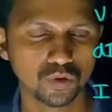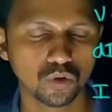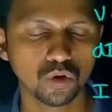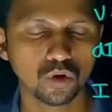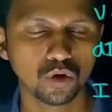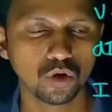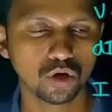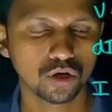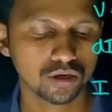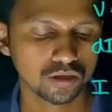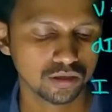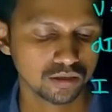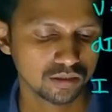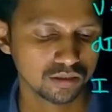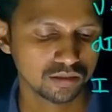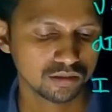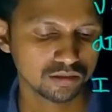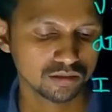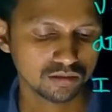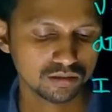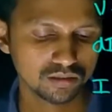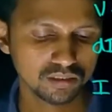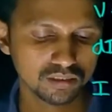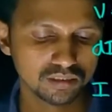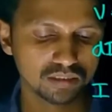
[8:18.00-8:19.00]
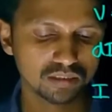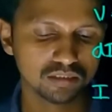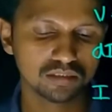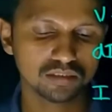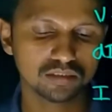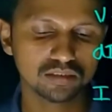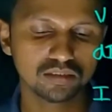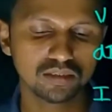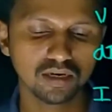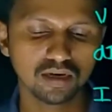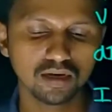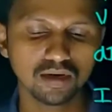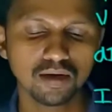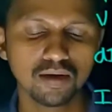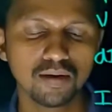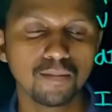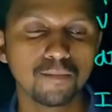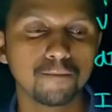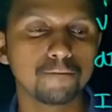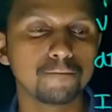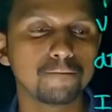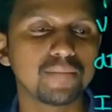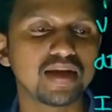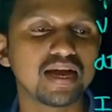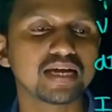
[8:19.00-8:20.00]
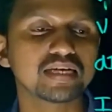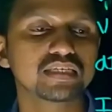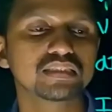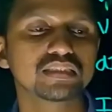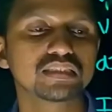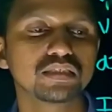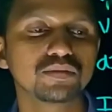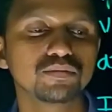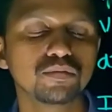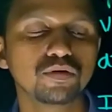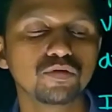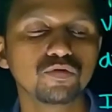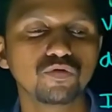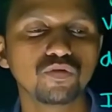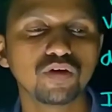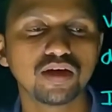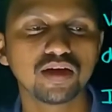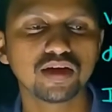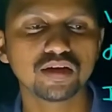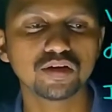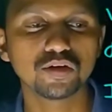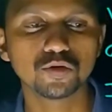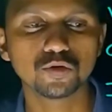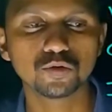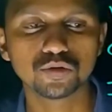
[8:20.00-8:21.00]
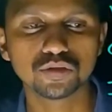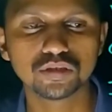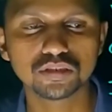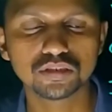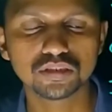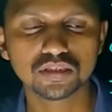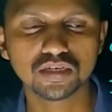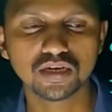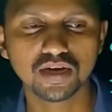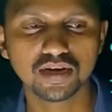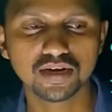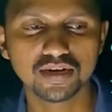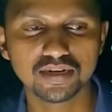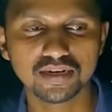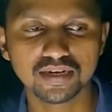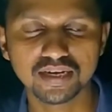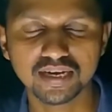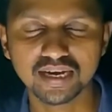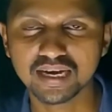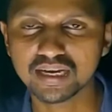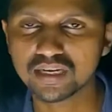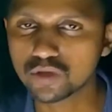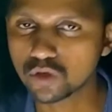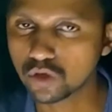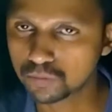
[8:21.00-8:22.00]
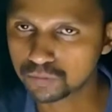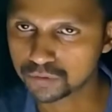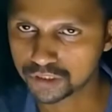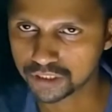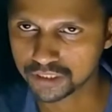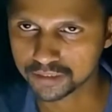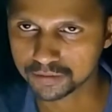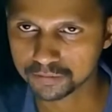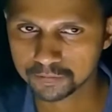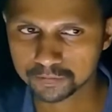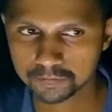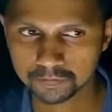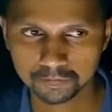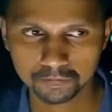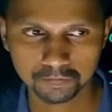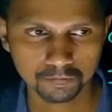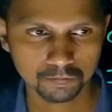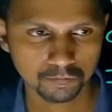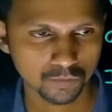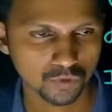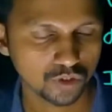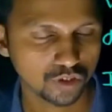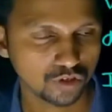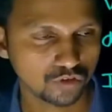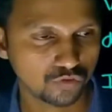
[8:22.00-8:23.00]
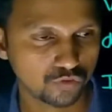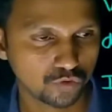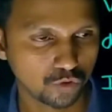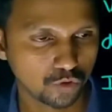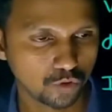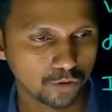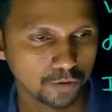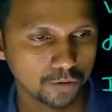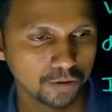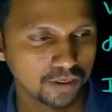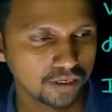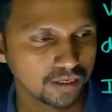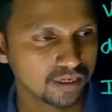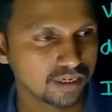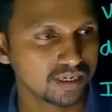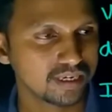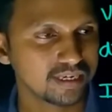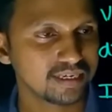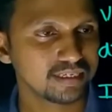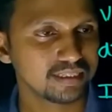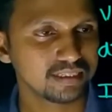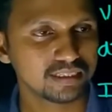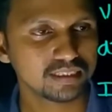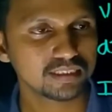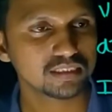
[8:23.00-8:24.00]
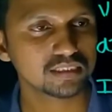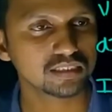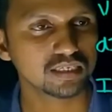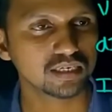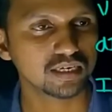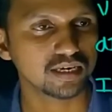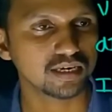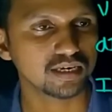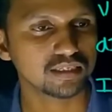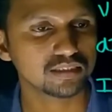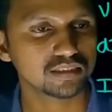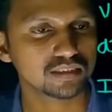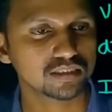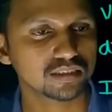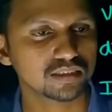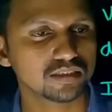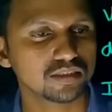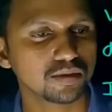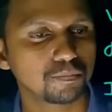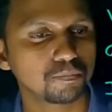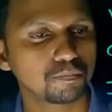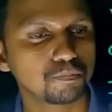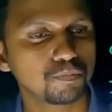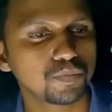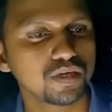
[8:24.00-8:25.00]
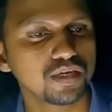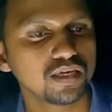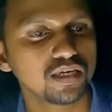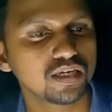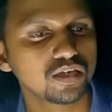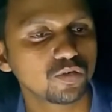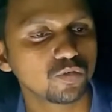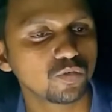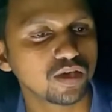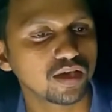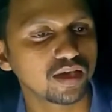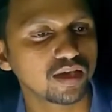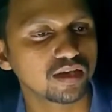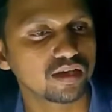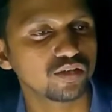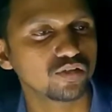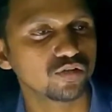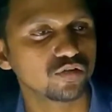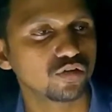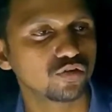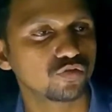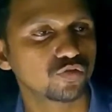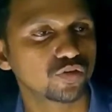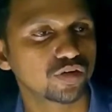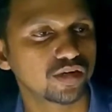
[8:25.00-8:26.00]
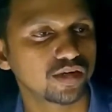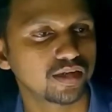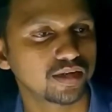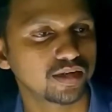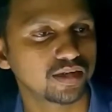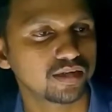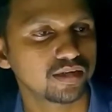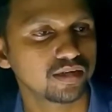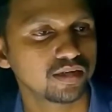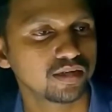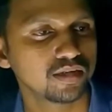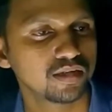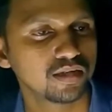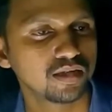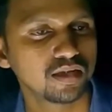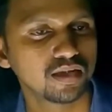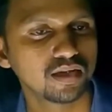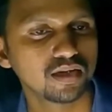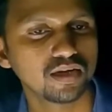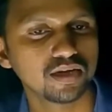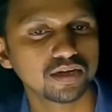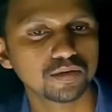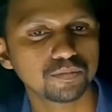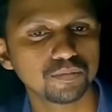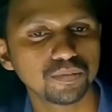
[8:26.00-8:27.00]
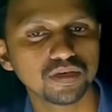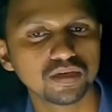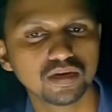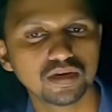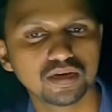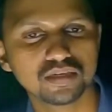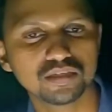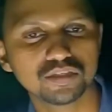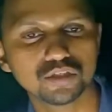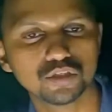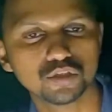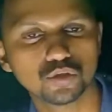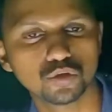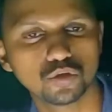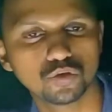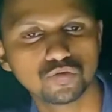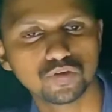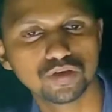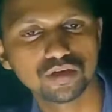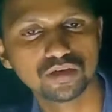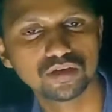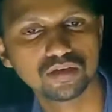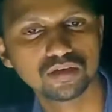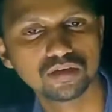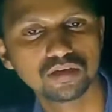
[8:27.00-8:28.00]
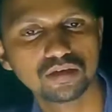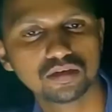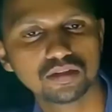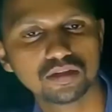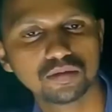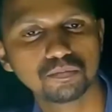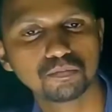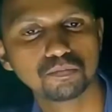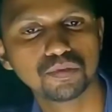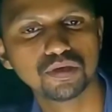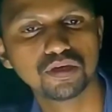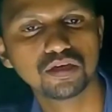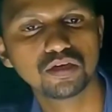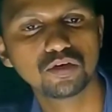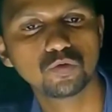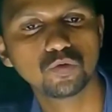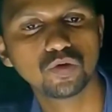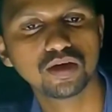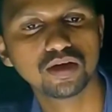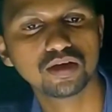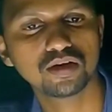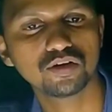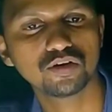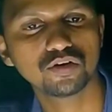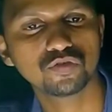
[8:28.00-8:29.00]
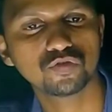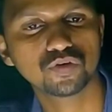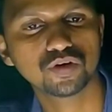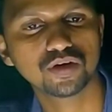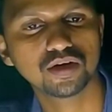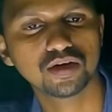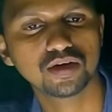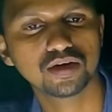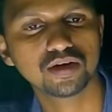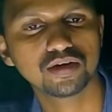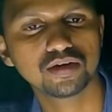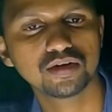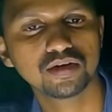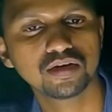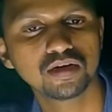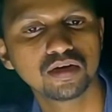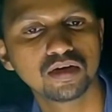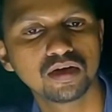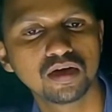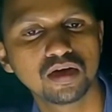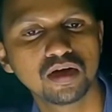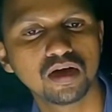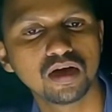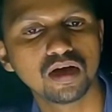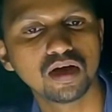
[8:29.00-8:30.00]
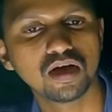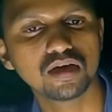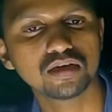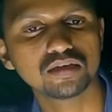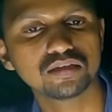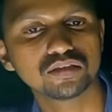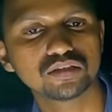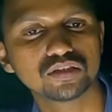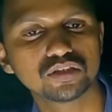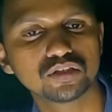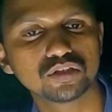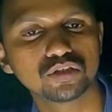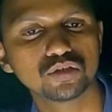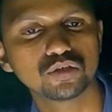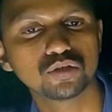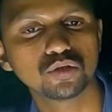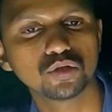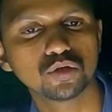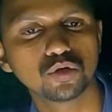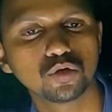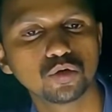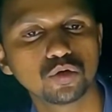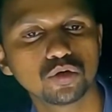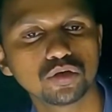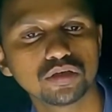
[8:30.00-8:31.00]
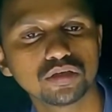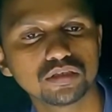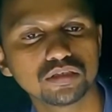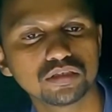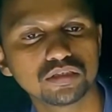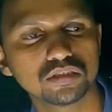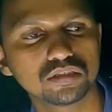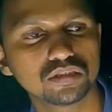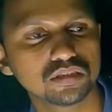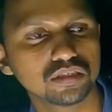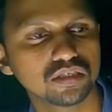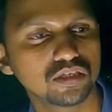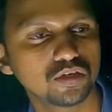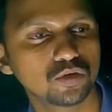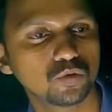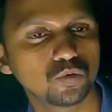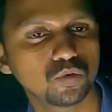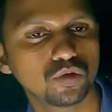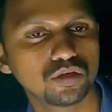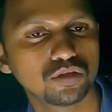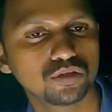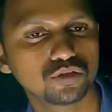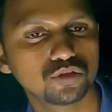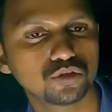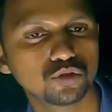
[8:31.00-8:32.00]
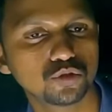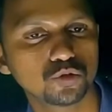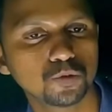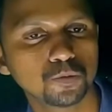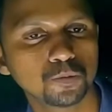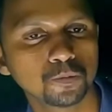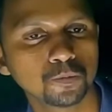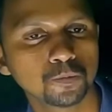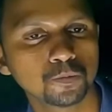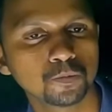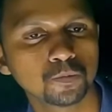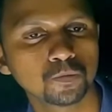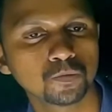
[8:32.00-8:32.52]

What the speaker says: or this is the maximum value this current can obtain. Therefore, in this case, the peak value of current, let me write it over here, the peak value of current I0, it is equal to